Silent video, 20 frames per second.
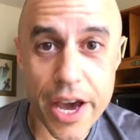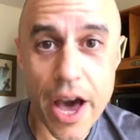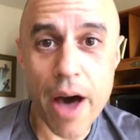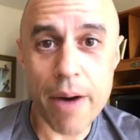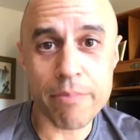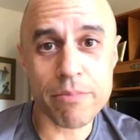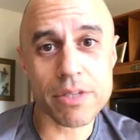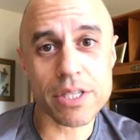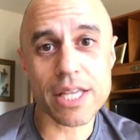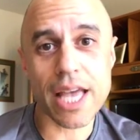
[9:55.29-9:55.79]

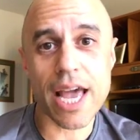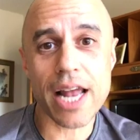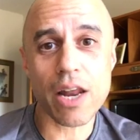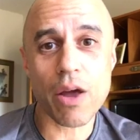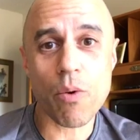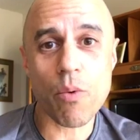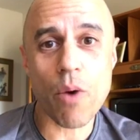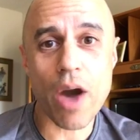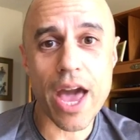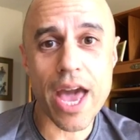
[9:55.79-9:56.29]
come sail
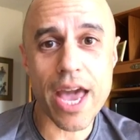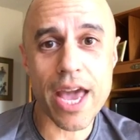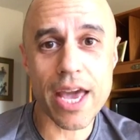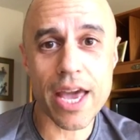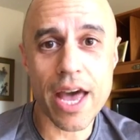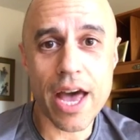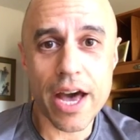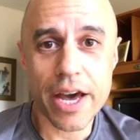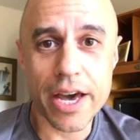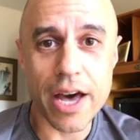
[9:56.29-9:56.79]
away,
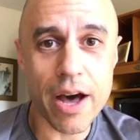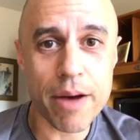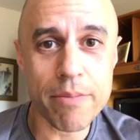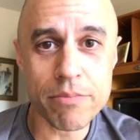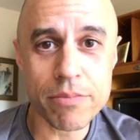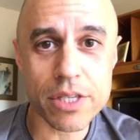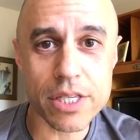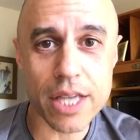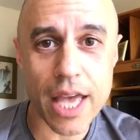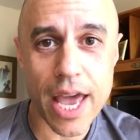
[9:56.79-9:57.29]

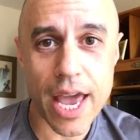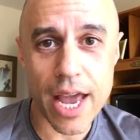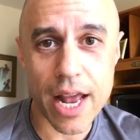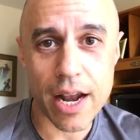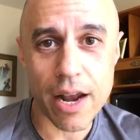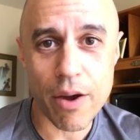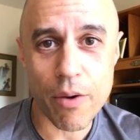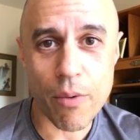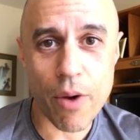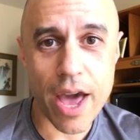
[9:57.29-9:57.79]
come
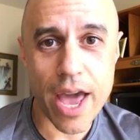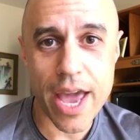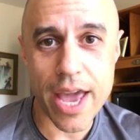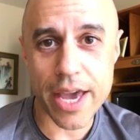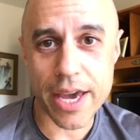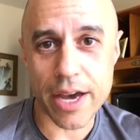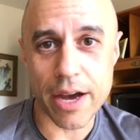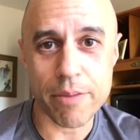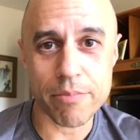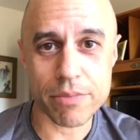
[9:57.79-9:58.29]
sail away,
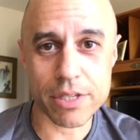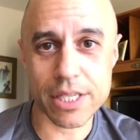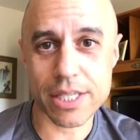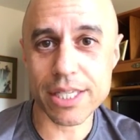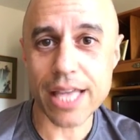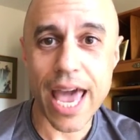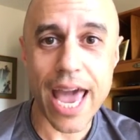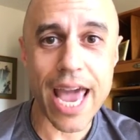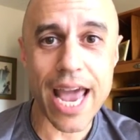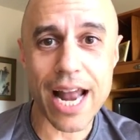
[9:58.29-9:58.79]
come
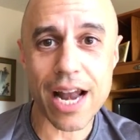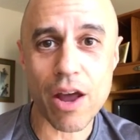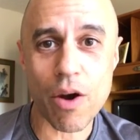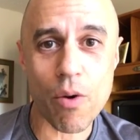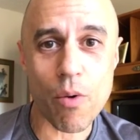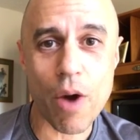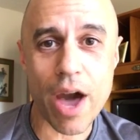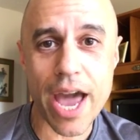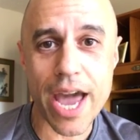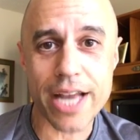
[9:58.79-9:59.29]
sail
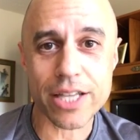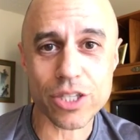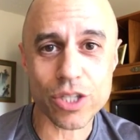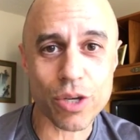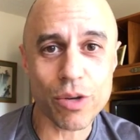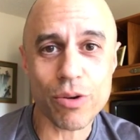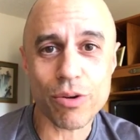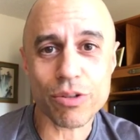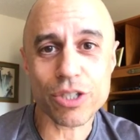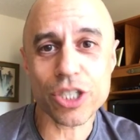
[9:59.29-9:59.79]
away to